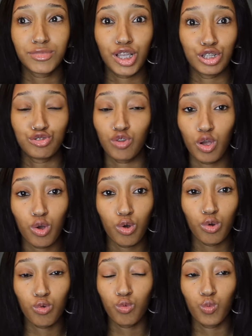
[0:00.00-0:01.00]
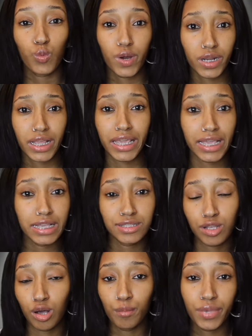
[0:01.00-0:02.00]
control where the
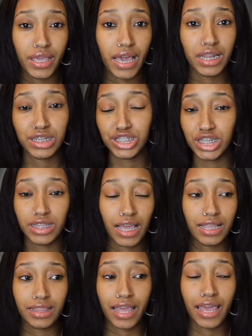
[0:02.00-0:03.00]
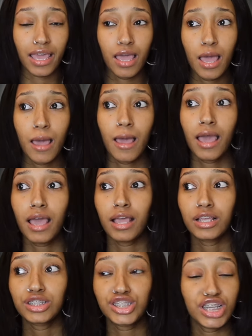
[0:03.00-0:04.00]
kids gonna be at and shit like that,
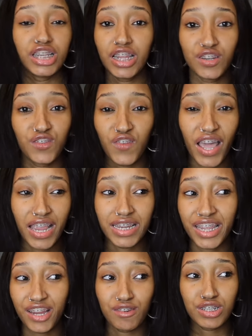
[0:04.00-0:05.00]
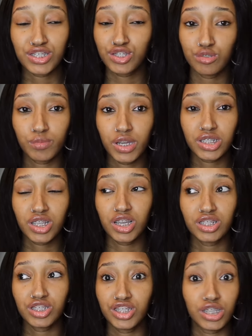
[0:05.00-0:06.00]
she didn't fight Darius too much
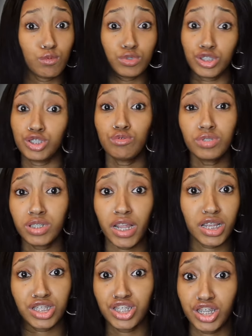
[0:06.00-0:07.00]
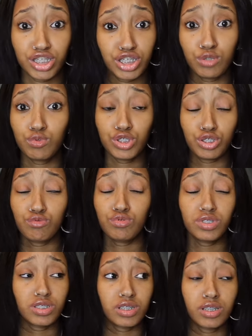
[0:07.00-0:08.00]
because she was used to that shit. She was
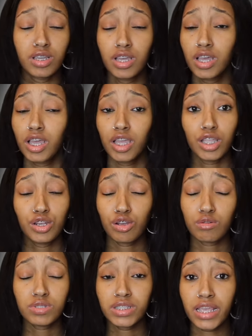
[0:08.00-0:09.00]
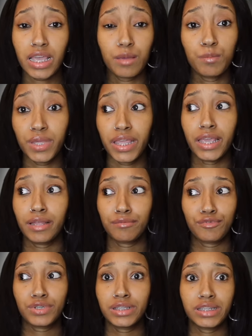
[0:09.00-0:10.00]
used to, you know what I'm saying, being
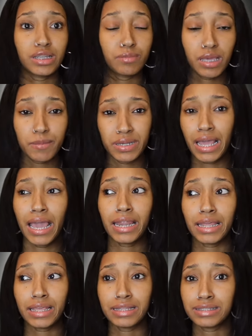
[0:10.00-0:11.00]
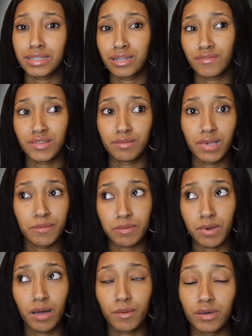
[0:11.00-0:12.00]
really the baby daddy instead of the baby
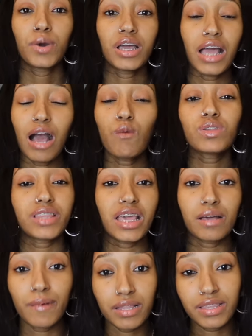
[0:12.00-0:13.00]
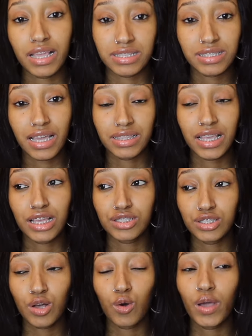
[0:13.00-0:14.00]
mama. But I would think about things like
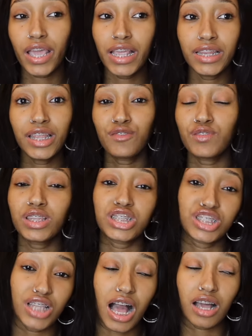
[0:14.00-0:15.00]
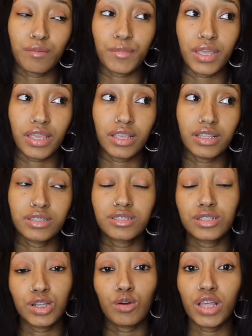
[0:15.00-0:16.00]
that, so it didn't really shock me
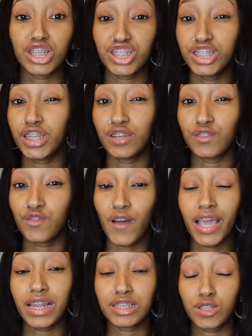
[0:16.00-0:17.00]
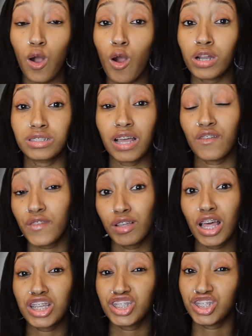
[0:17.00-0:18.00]
to know that she didn't fight as hard as I felt
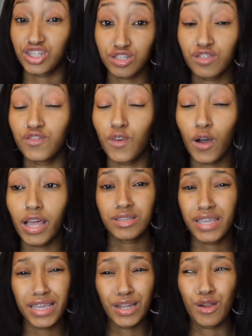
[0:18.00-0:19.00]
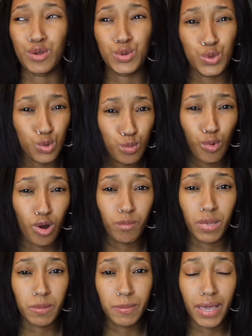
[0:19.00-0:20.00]
like she should have fought to get her newborn
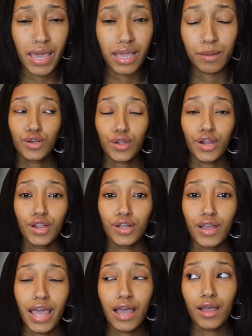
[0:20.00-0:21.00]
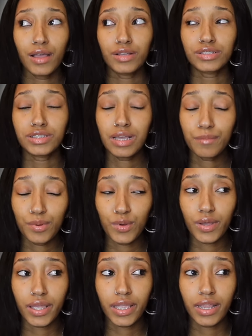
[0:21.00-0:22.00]
baby back. So girl, at some
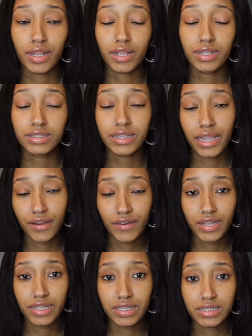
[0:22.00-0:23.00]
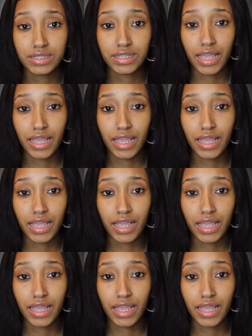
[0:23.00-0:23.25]
point Darius